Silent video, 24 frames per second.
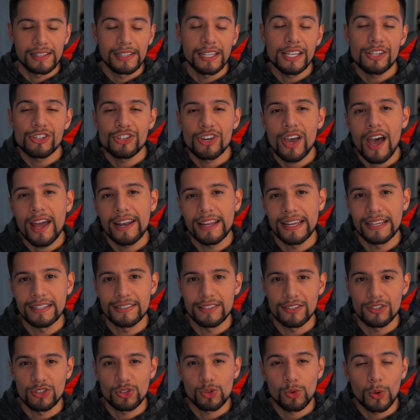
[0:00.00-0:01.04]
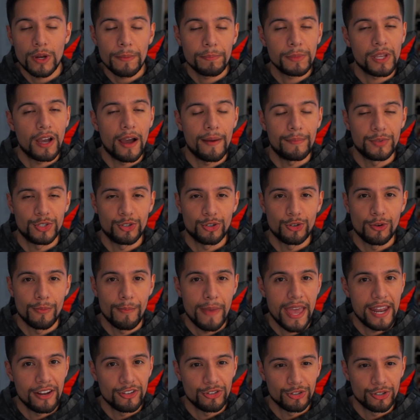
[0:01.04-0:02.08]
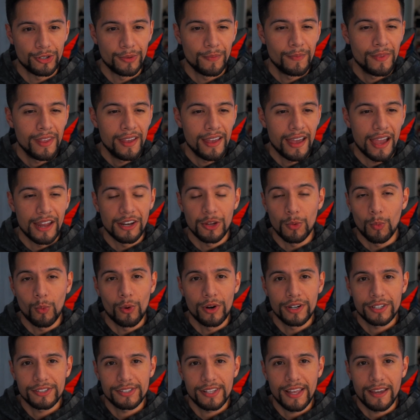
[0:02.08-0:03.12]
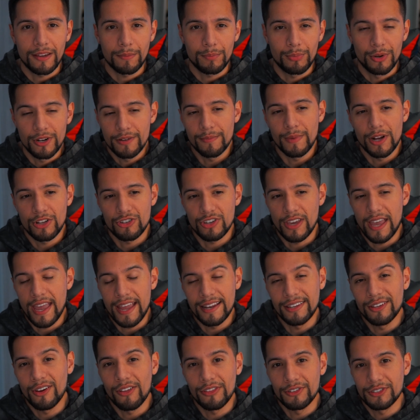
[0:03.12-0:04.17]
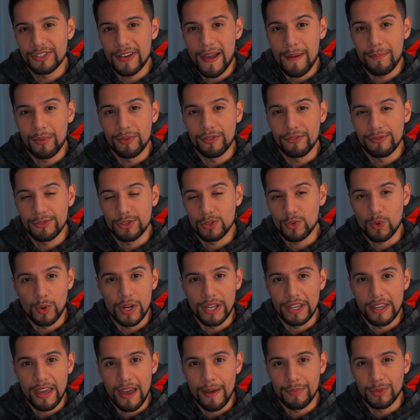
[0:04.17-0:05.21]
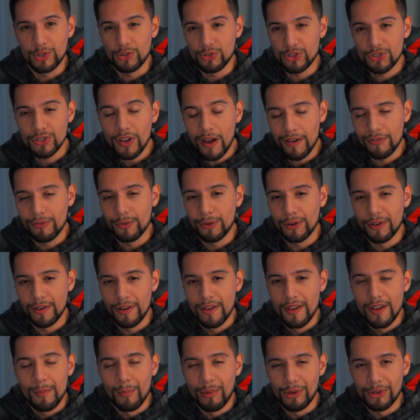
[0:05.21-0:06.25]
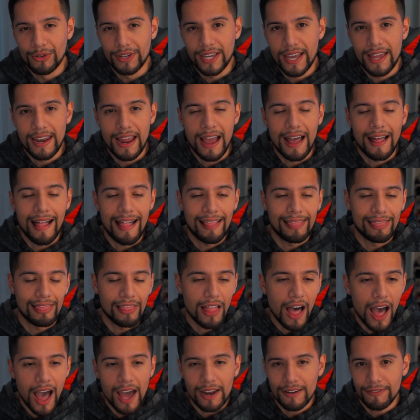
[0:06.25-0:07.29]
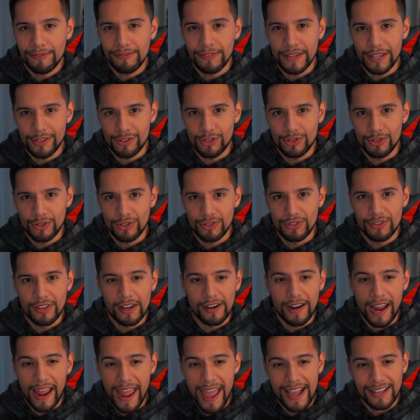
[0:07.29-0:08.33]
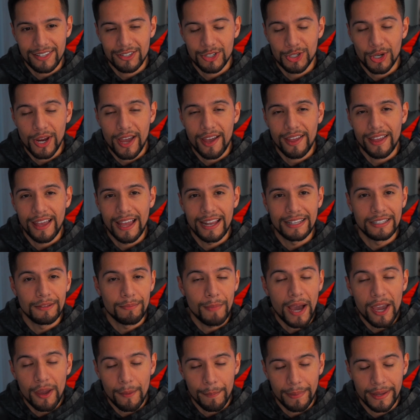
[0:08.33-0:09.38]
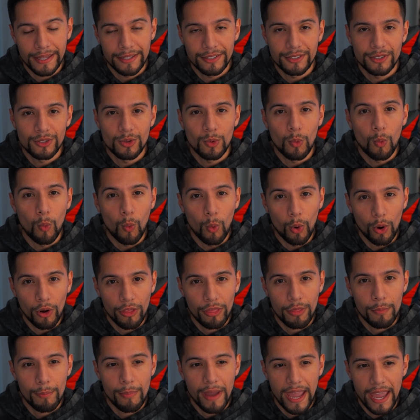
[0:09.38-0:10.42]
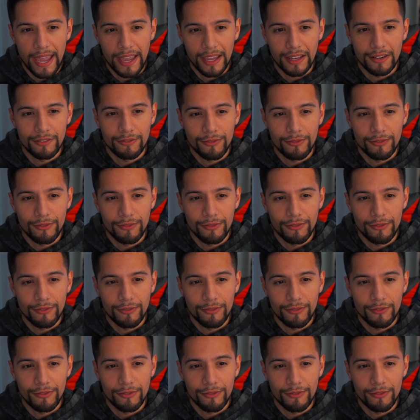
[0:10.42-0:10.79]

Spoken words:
CleanShot is a screen capture manager, and it works like pretty much any other type of screen capture software, but you get a lot of features that are extra and, in my opinion, worth paying.